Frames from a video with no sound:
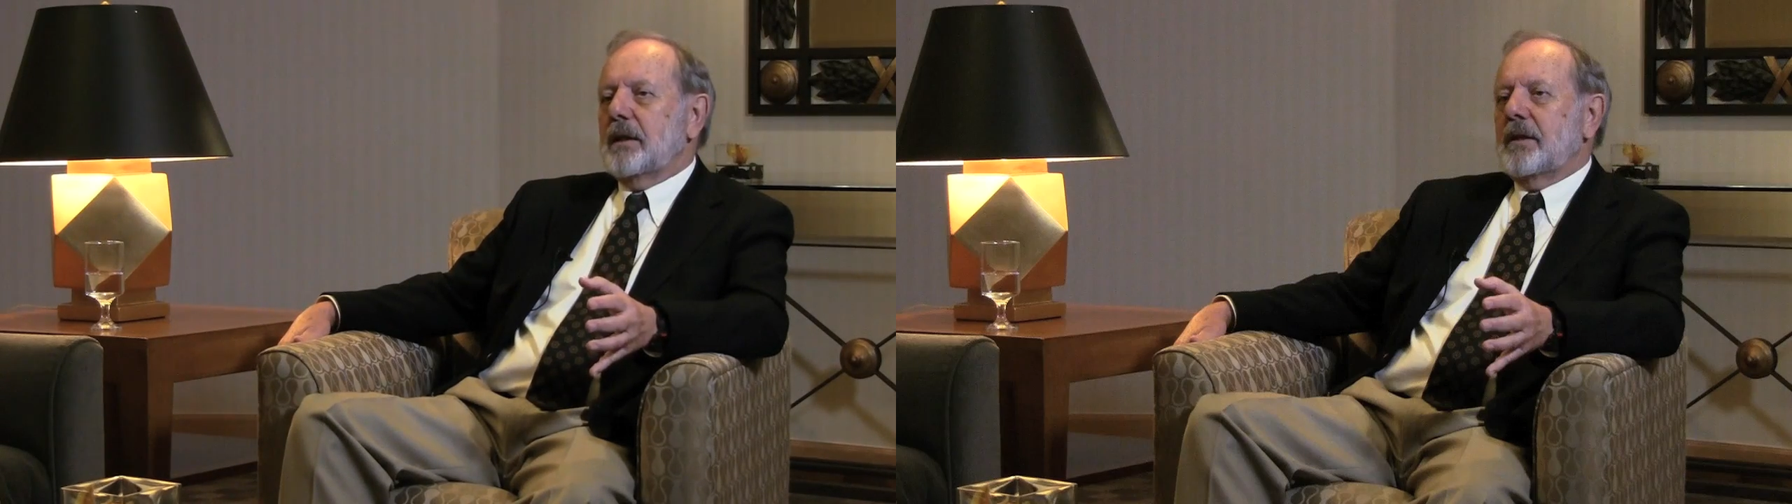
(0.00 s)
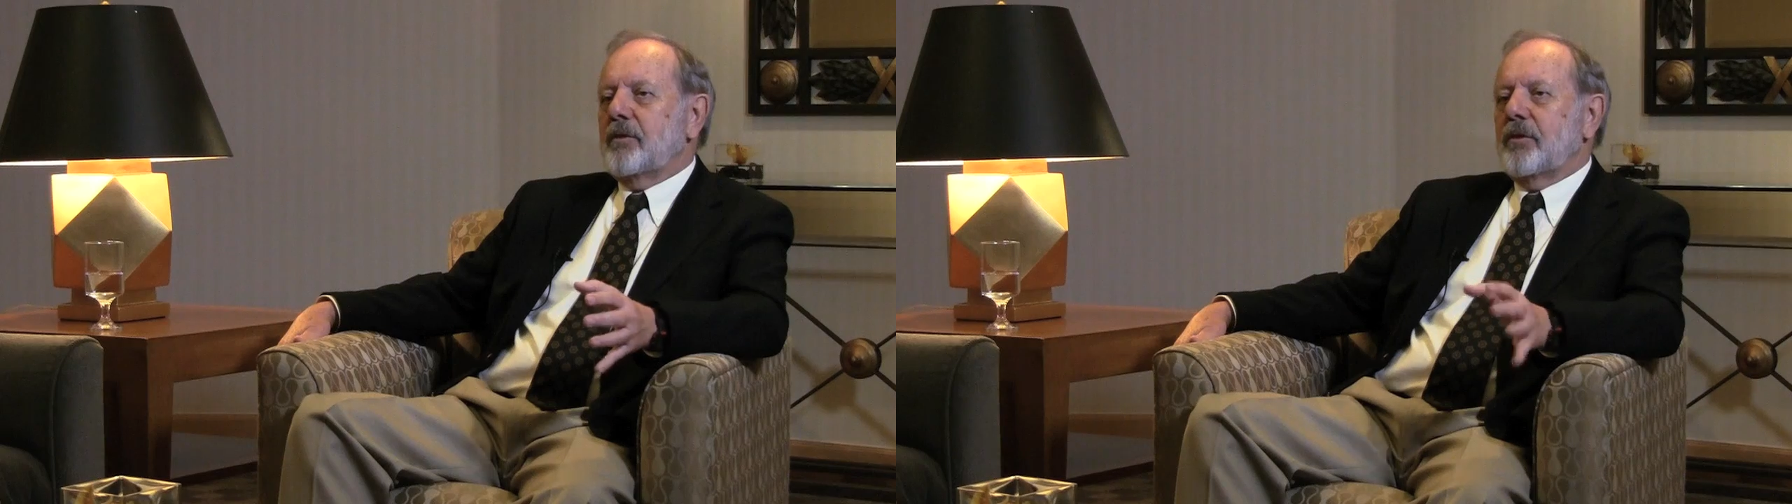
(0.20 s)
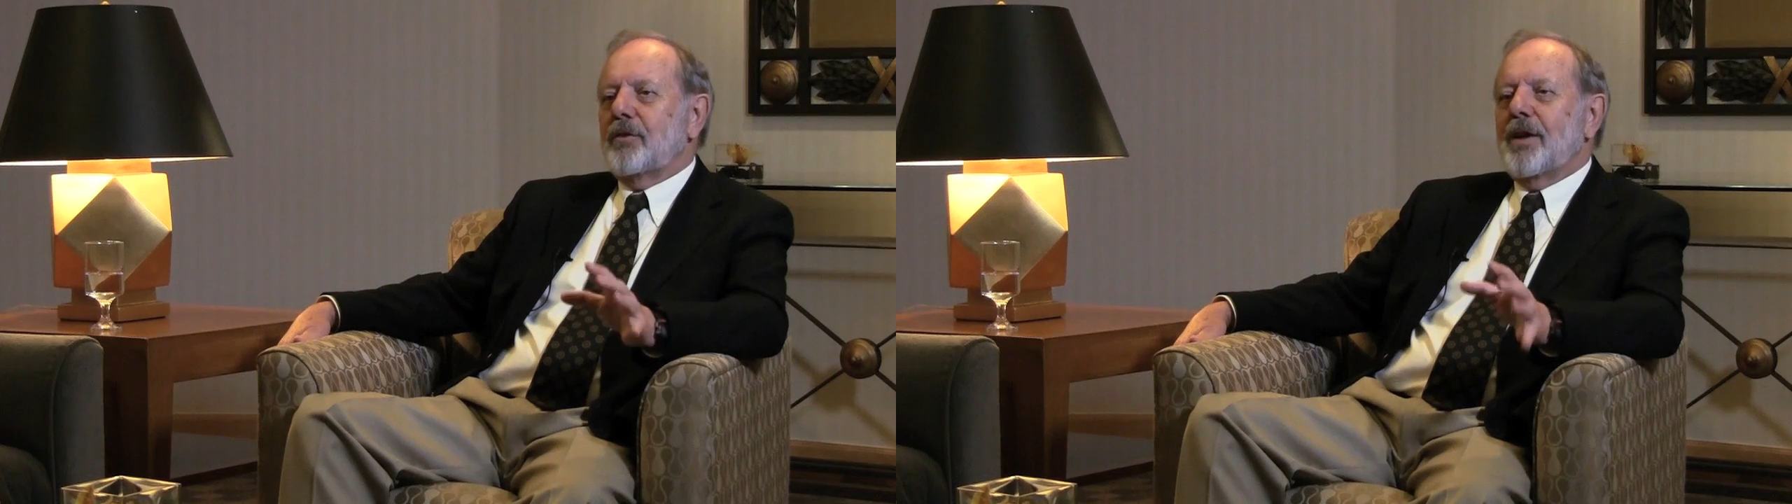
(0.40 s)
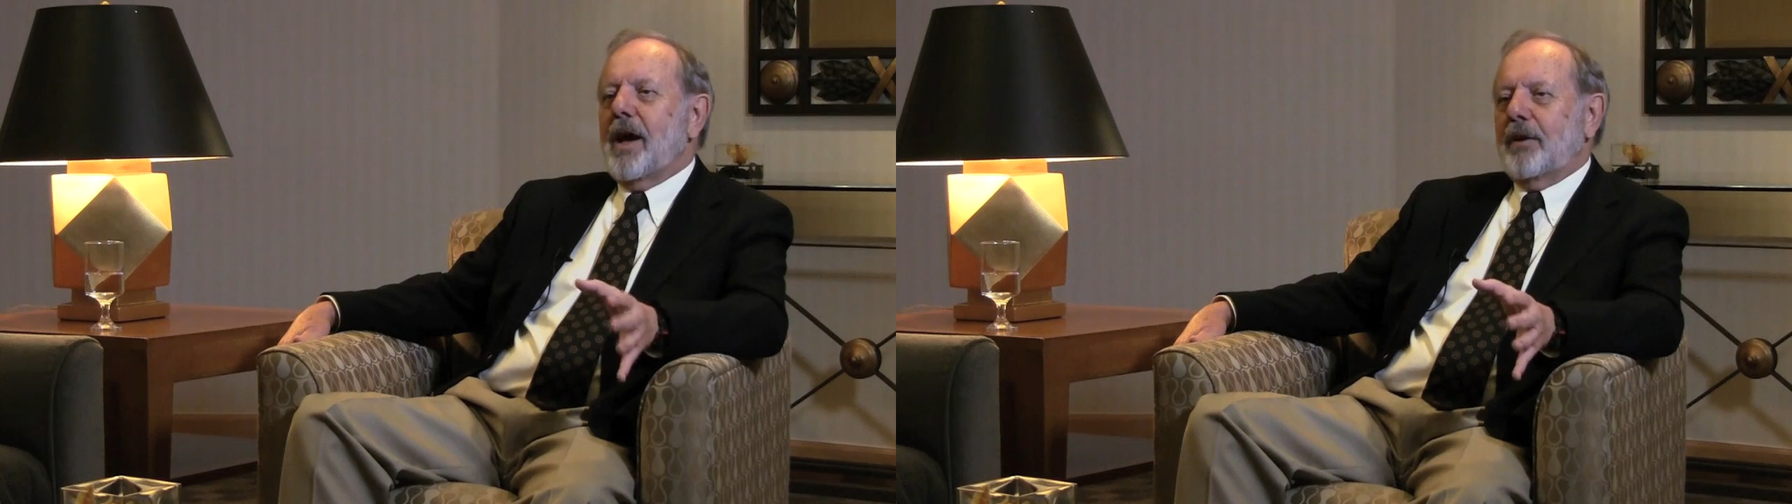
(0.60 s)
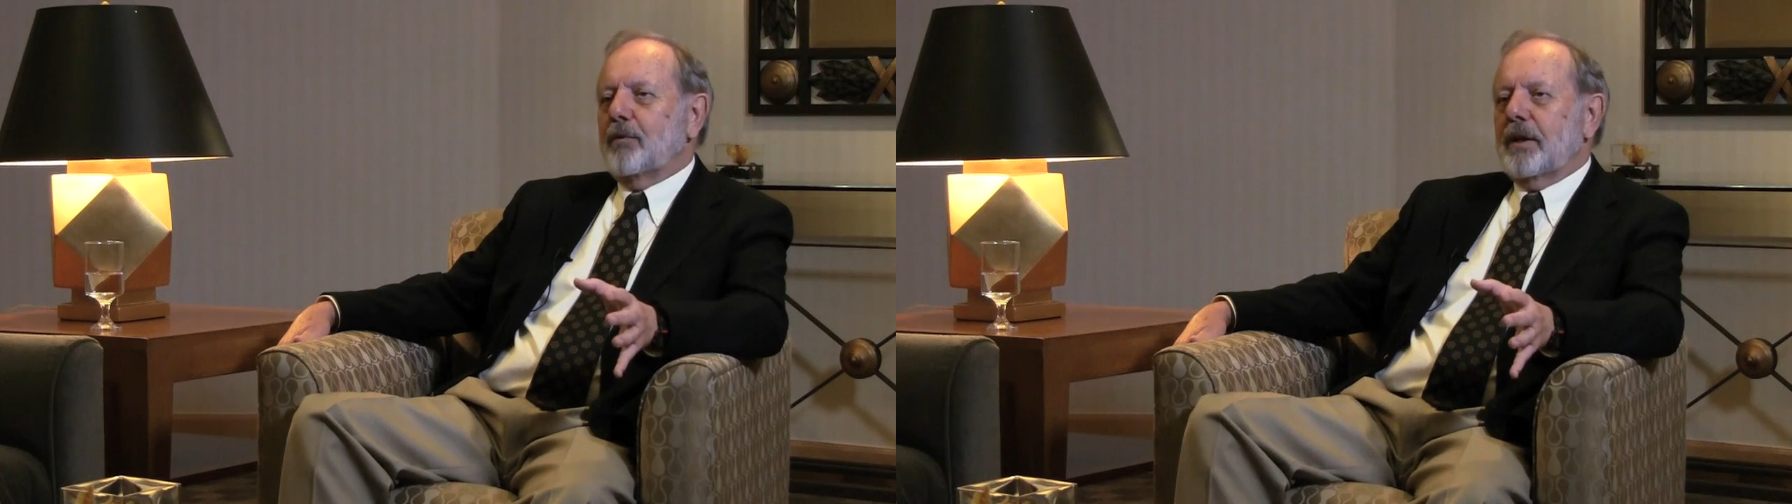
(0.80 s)
It's just
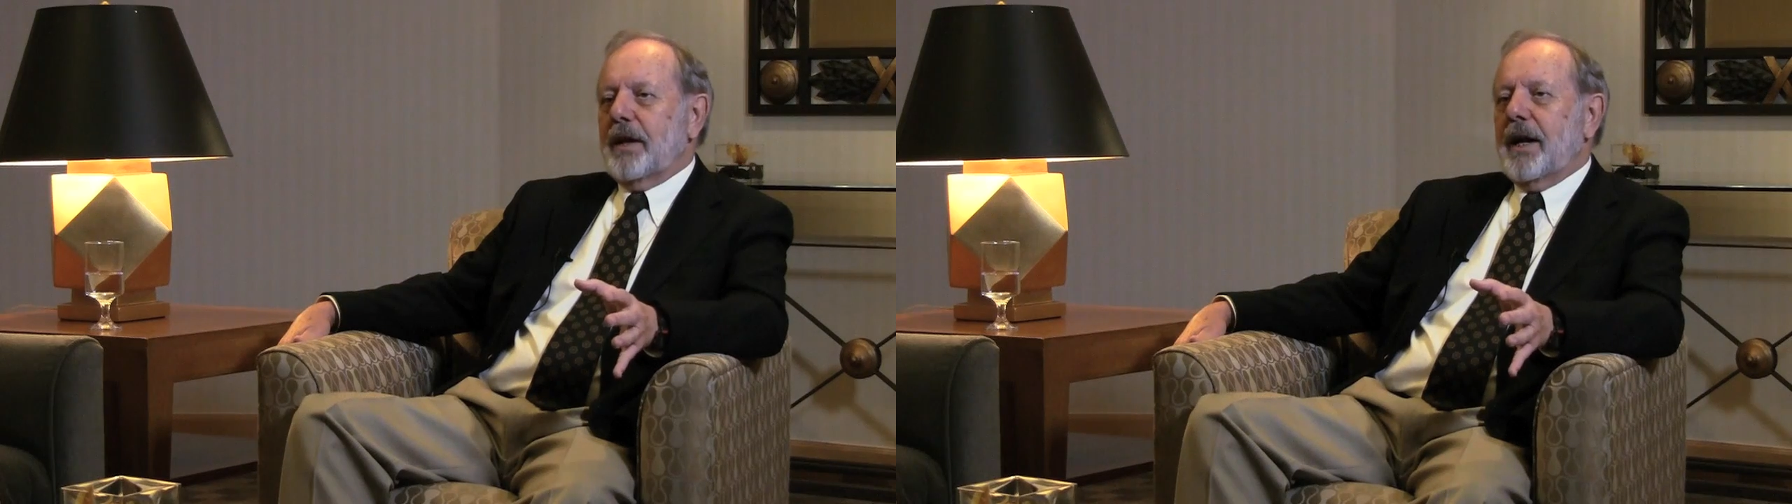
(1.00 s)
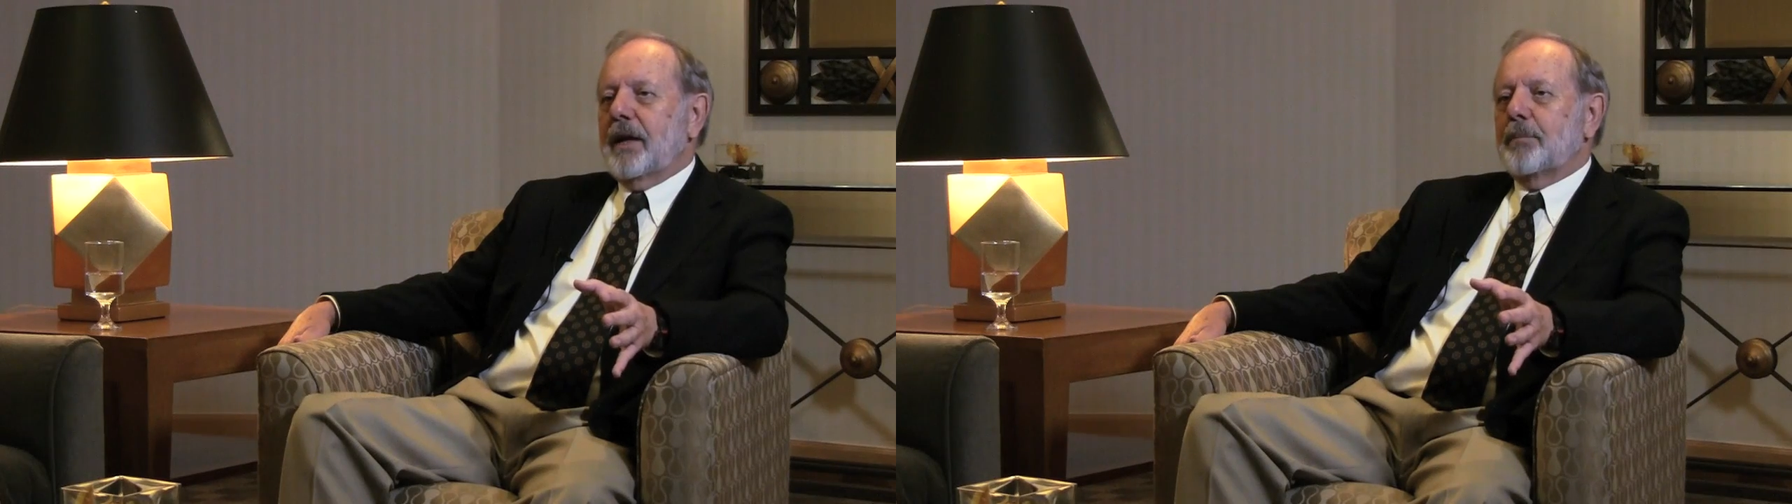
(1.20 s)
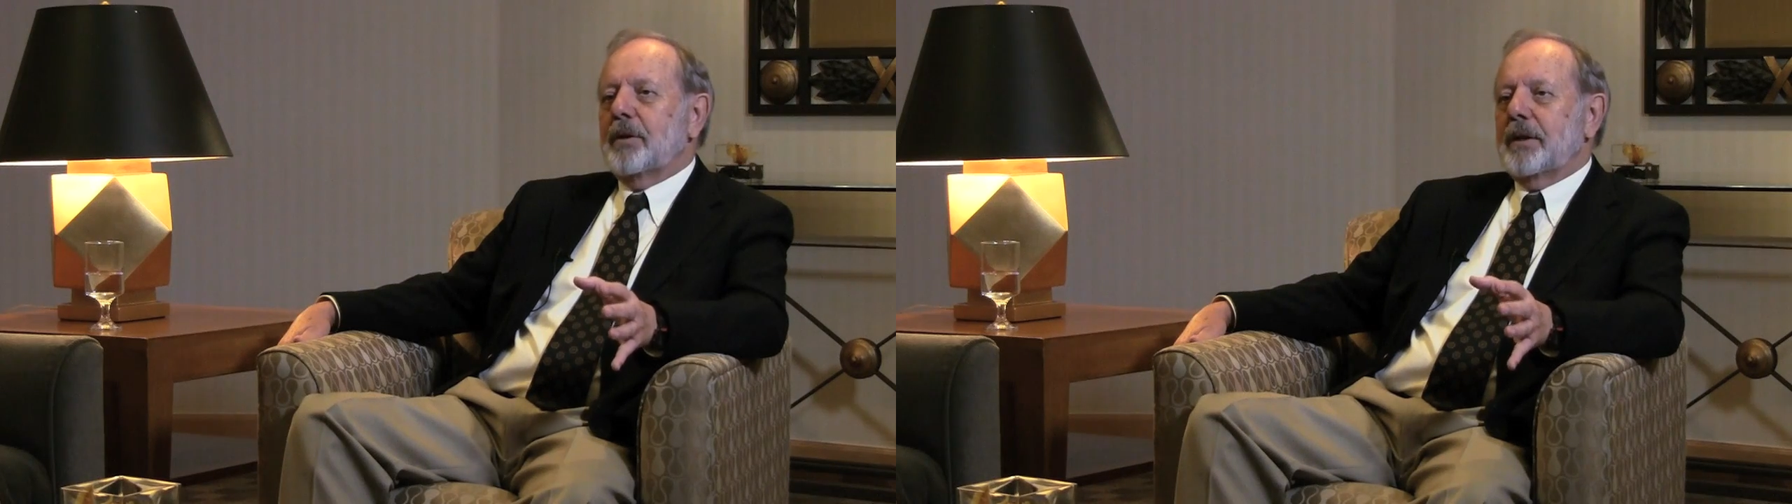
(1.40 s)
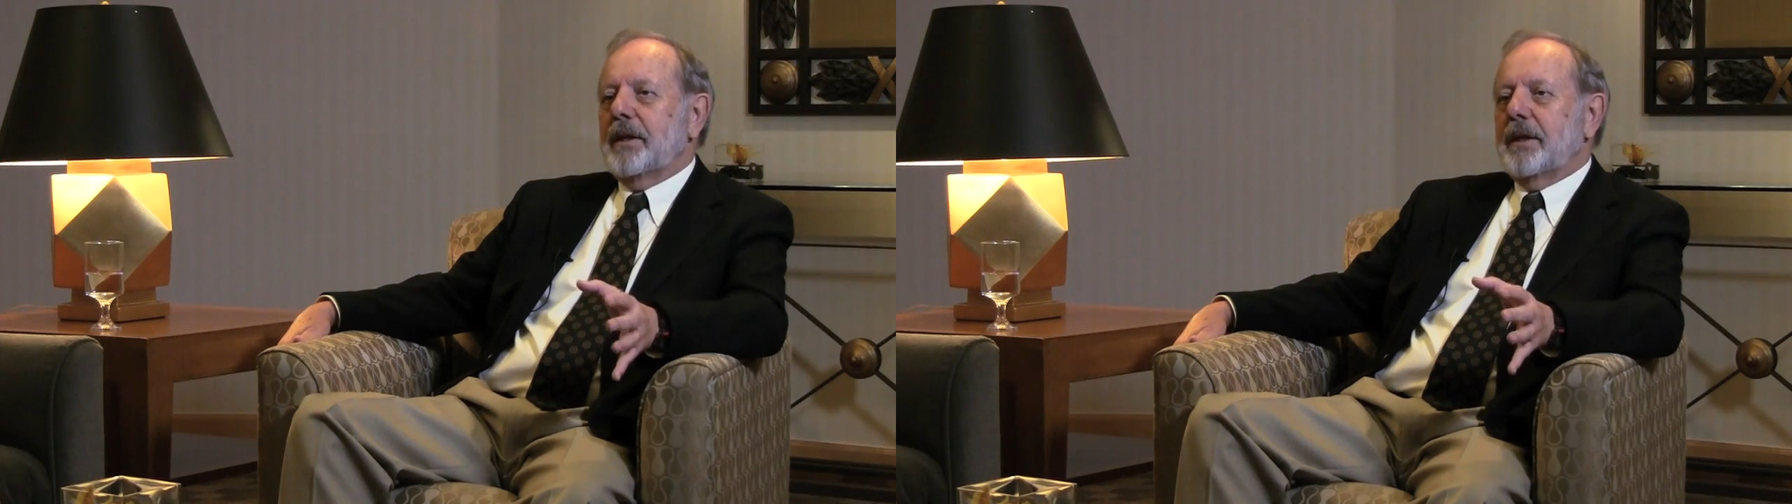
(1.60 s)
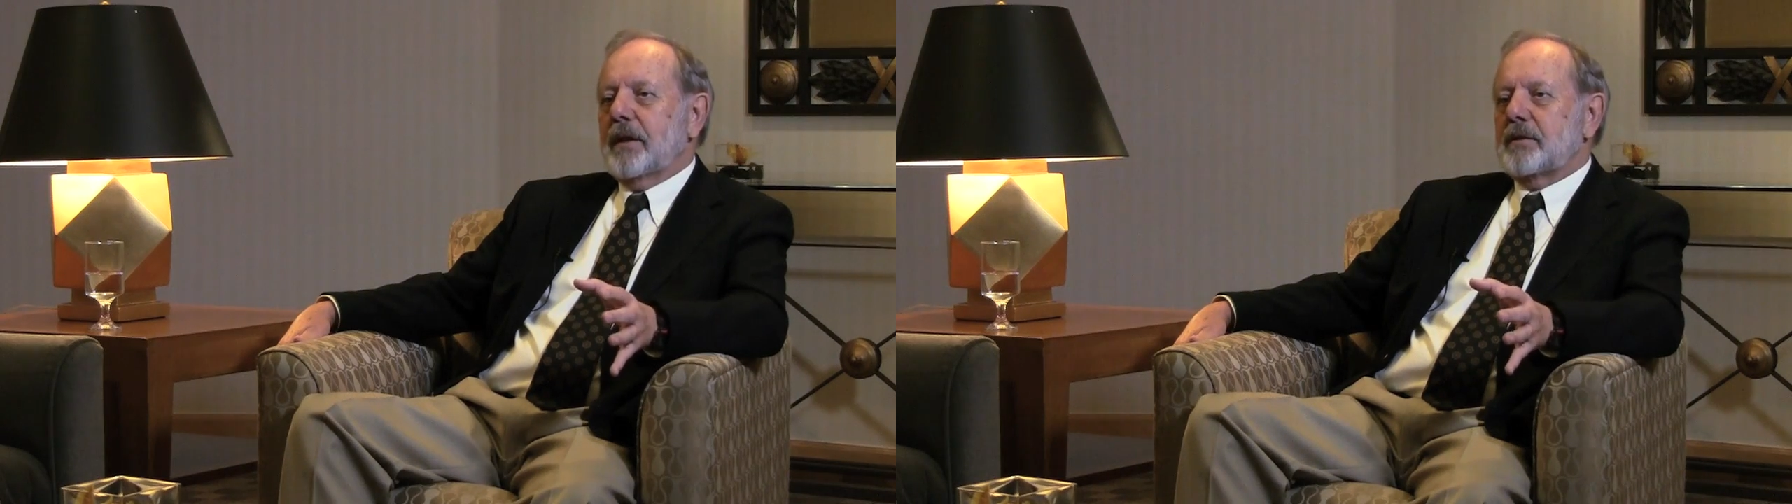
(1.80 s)
not a reliable
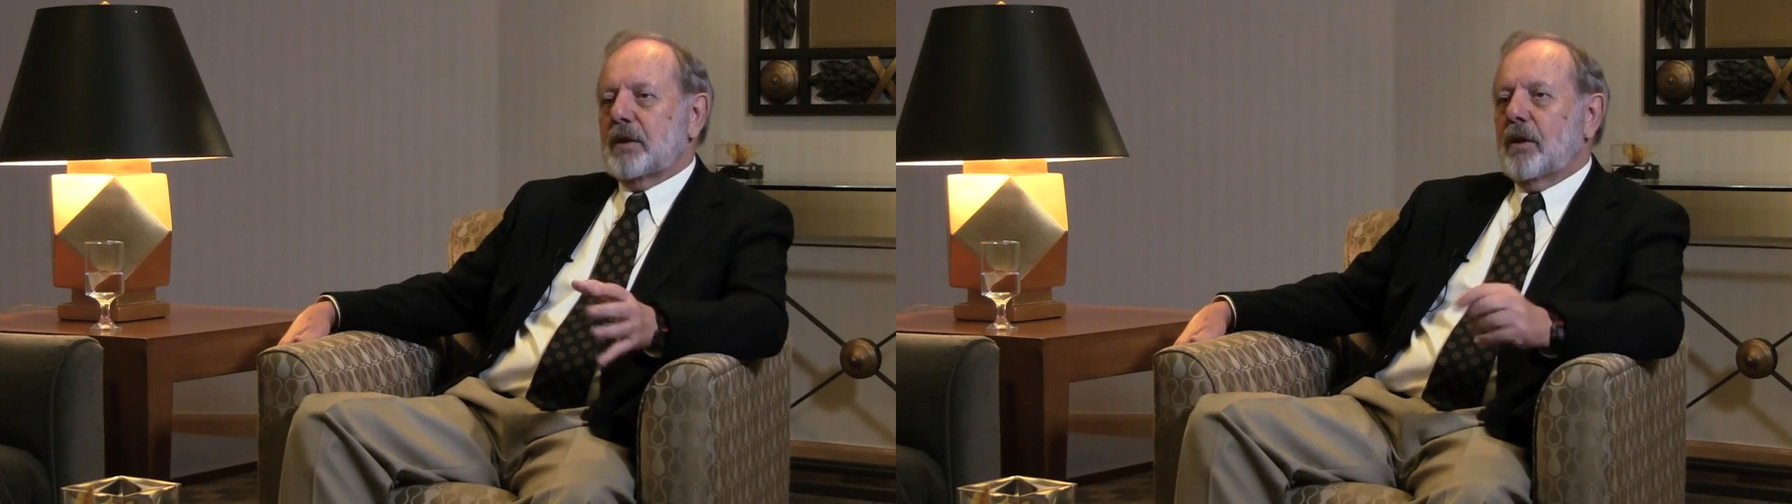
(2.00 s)
index at